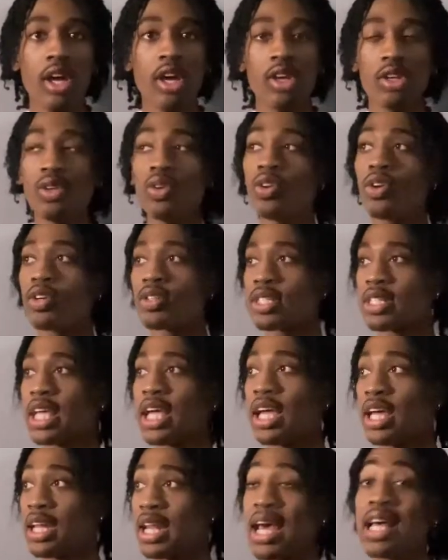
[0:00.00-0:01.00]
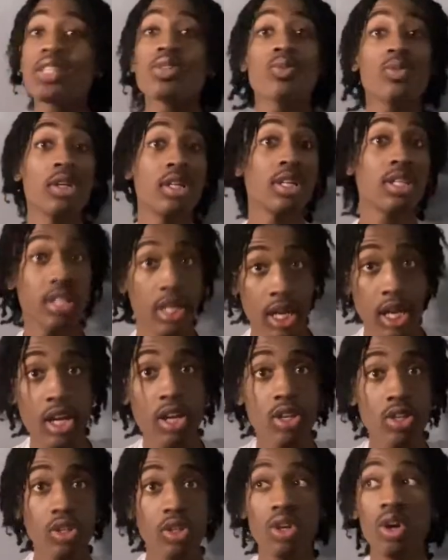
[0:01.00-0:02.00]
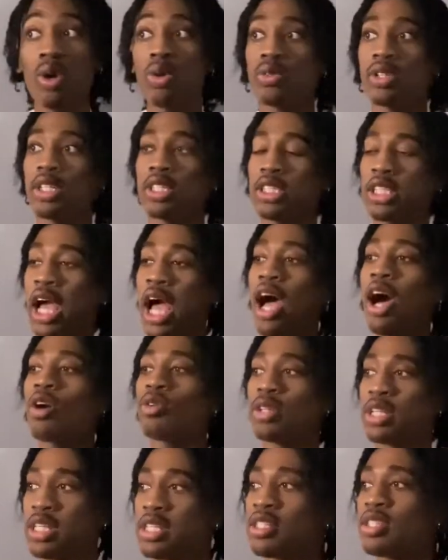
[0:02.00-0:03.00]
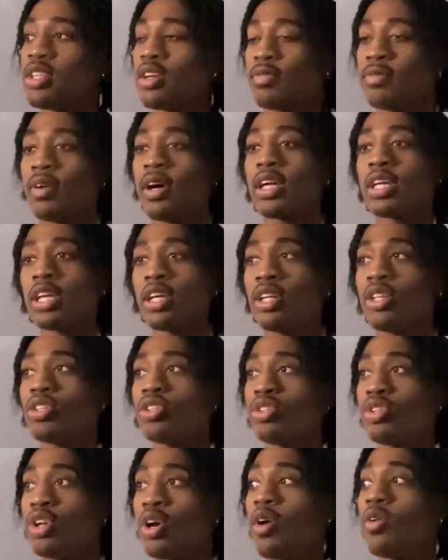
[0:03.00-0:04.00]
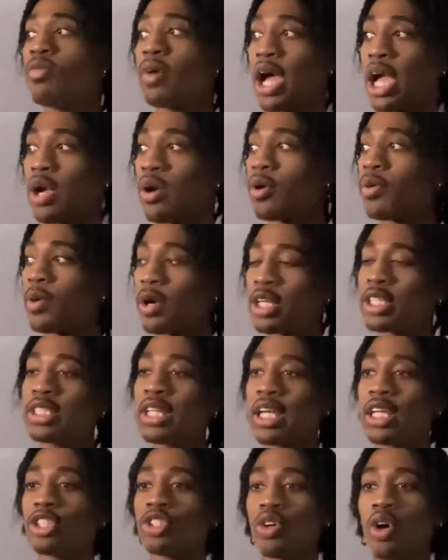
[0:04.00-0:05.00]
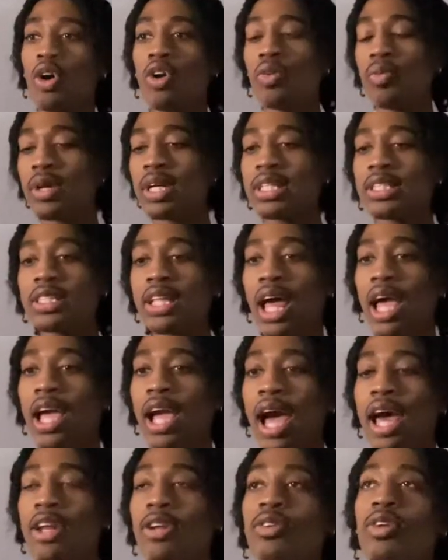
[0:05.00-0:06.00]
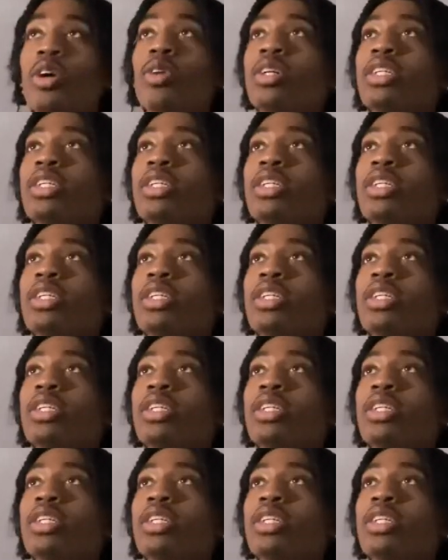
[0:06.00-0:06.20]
You know what I'm saying? That's when, you know, the child needs to fucking, you know, evaluate, work, change, grow. But it's like, I don't know.